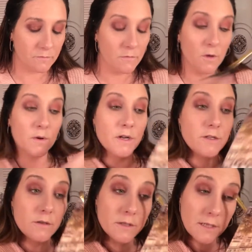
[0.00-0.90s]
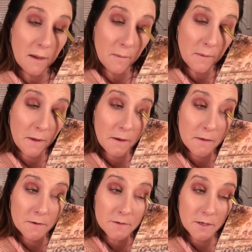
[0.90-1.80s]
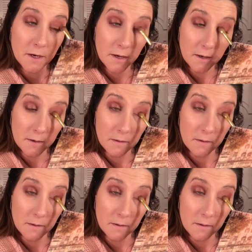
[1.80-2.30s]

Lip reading: We're going to do the same on the other side.